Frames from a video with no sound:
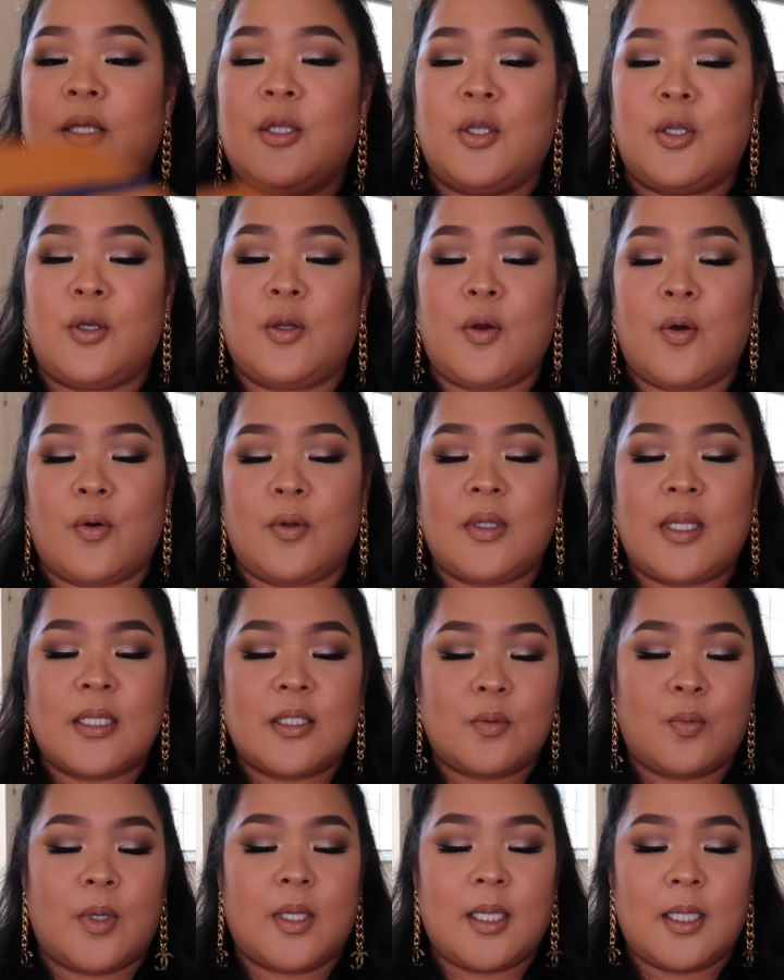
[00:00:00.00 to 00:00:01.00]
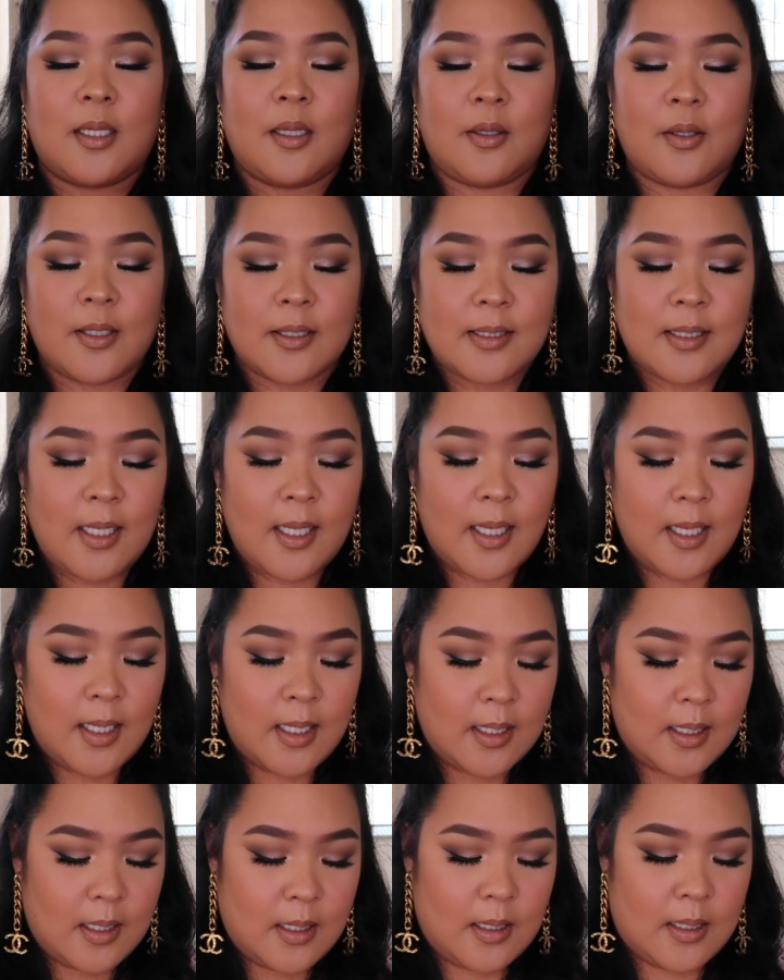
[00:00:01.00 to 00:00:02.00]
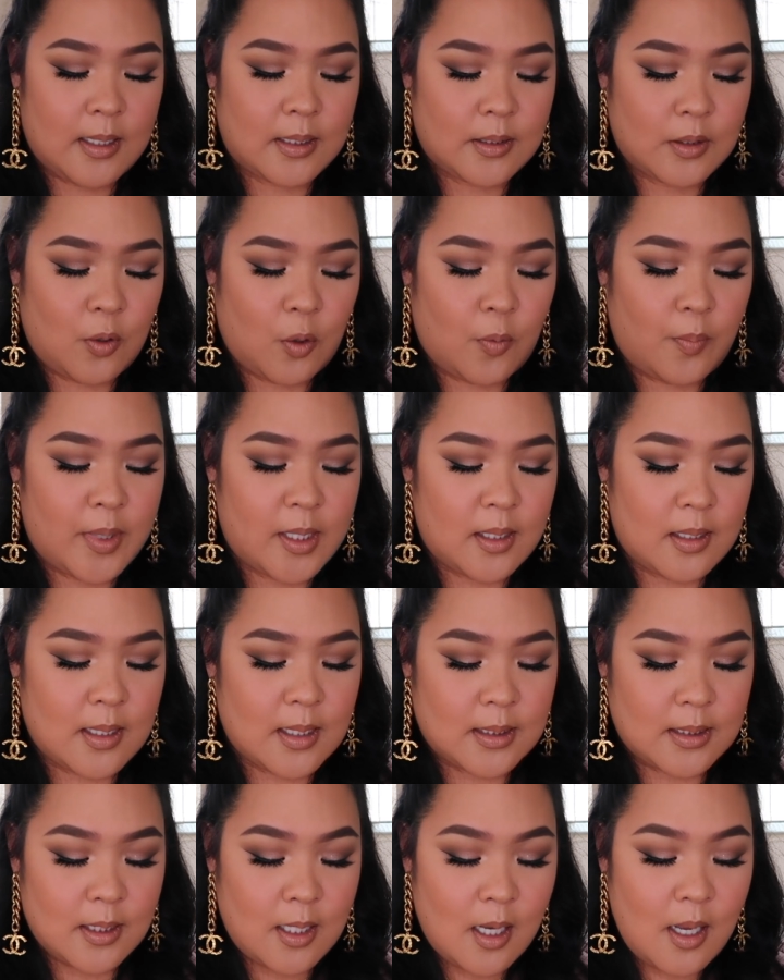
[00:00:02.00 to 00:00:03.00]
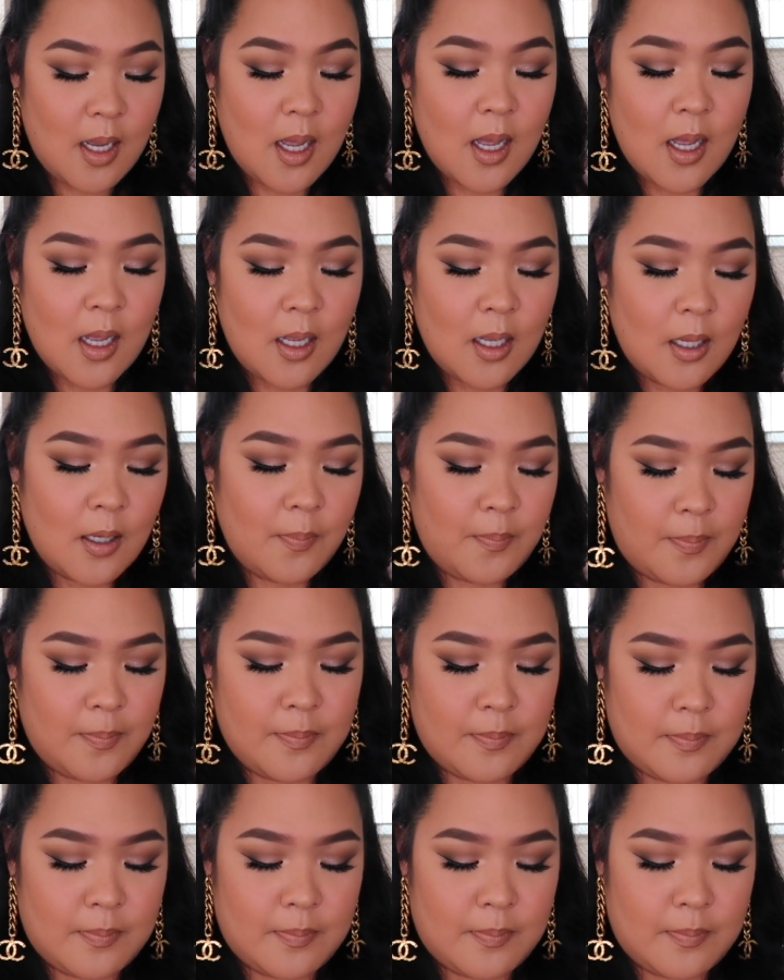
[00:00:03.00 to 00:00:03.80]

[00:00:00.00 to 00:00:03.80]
you know, that's what it looks like. Let's open this up.